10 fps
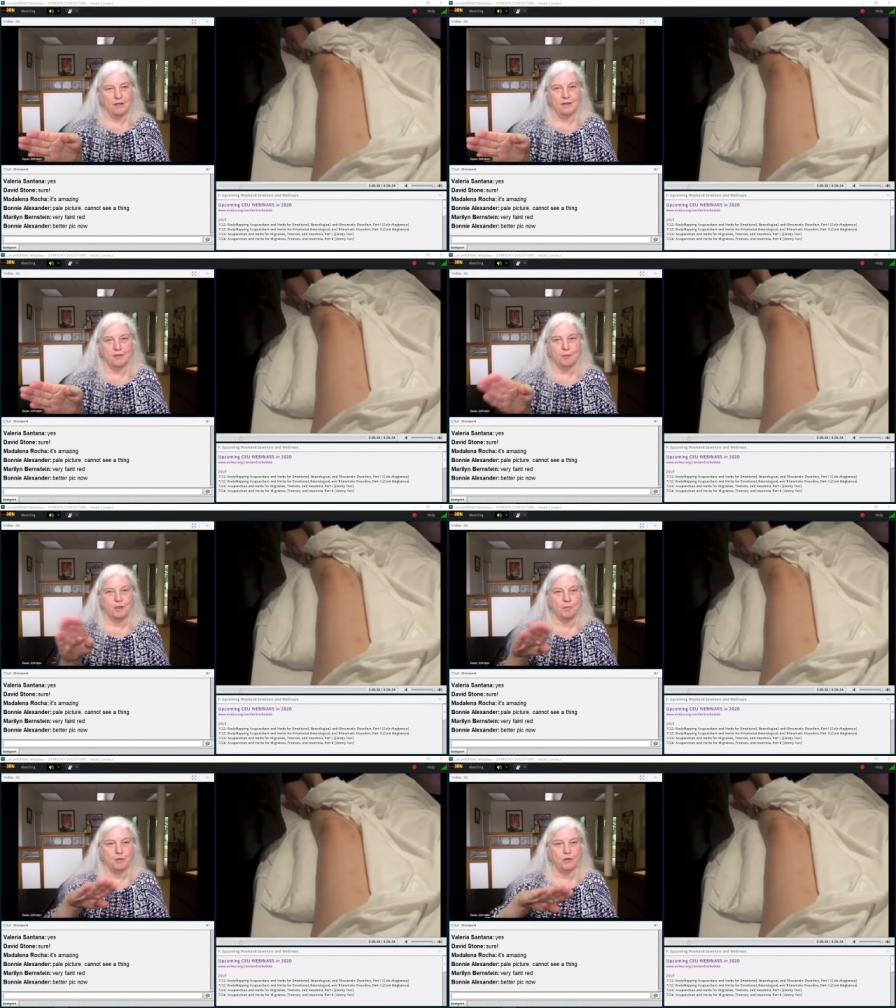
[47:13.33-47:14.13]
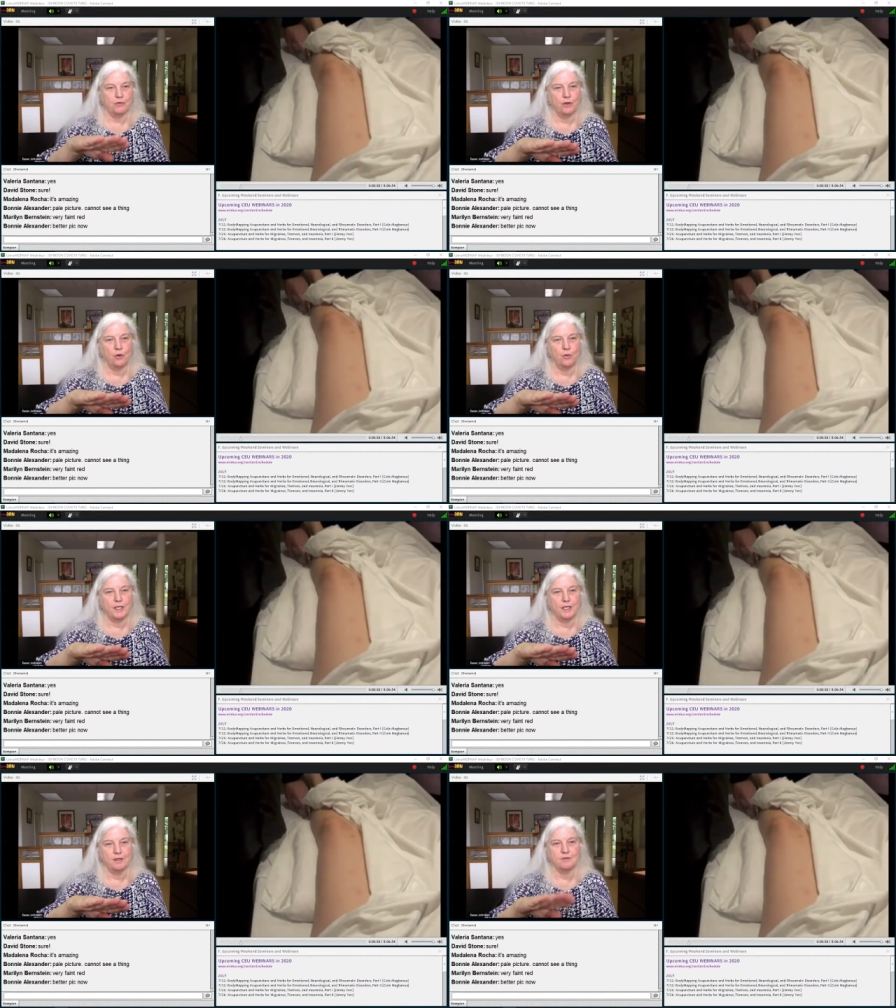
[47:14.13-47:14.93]
and other people are
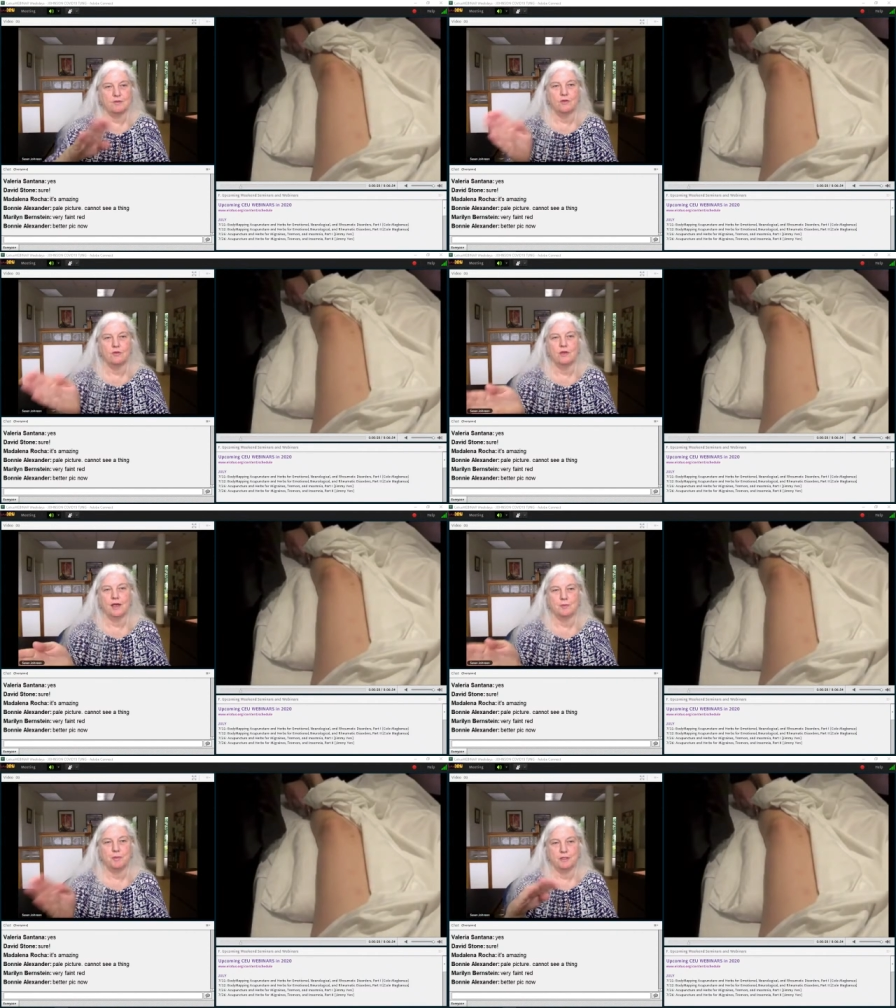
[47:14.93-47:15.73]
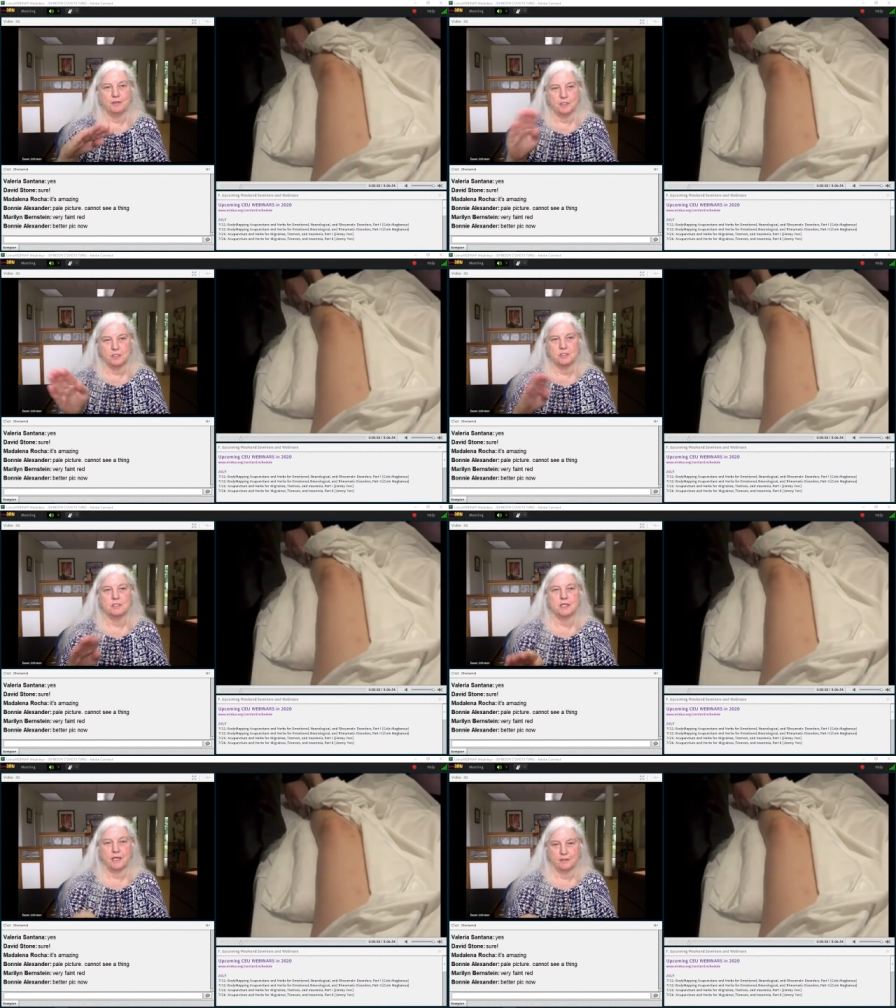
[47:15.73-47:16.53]
towing in. So you have to pay attention
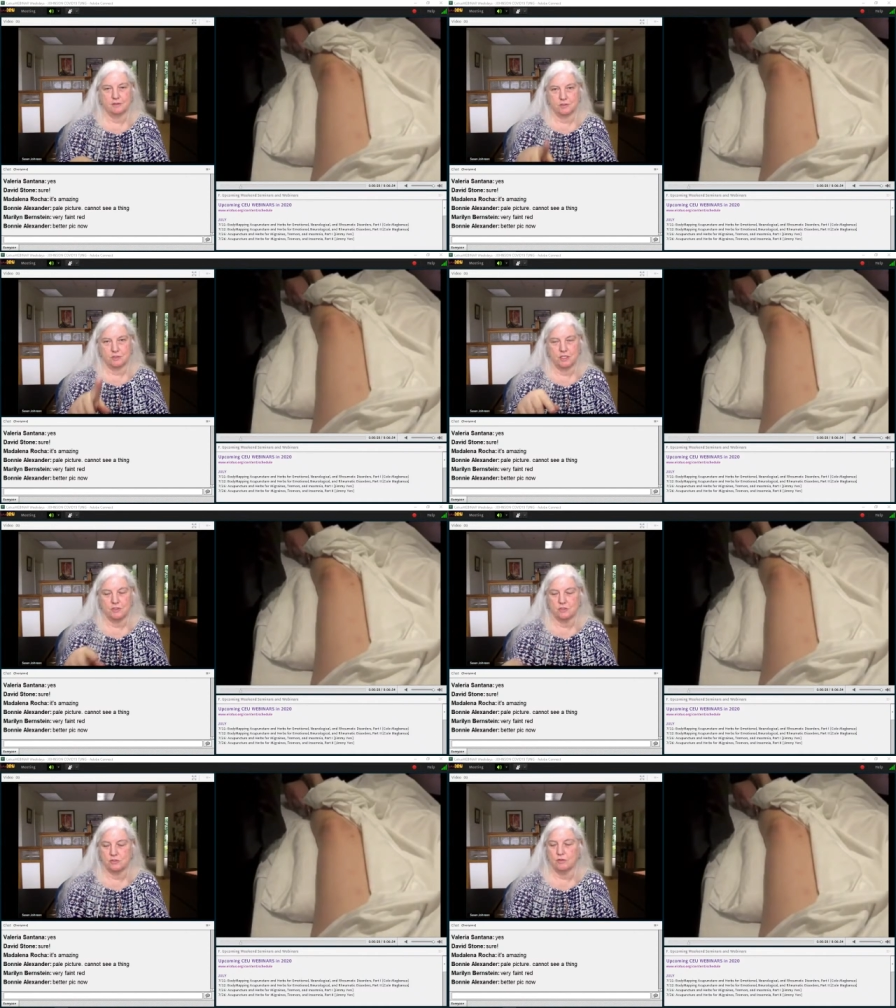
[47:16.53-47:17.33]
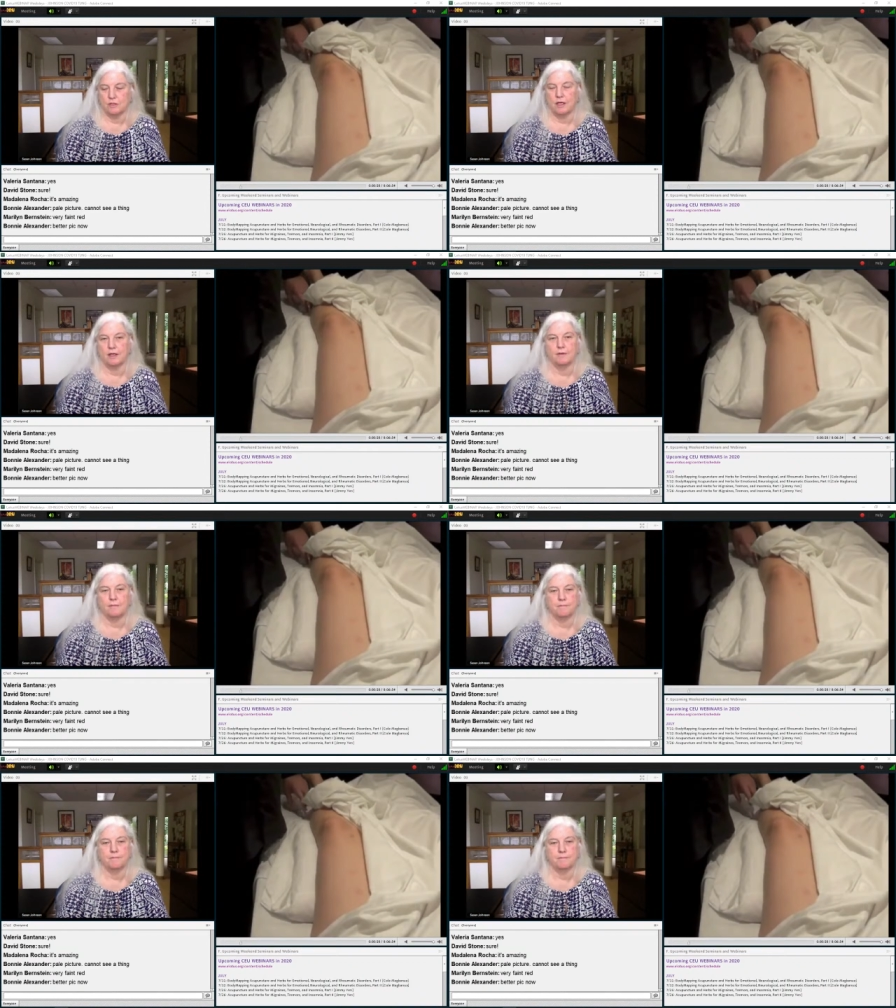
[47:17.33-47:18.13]
to that because it changes your line.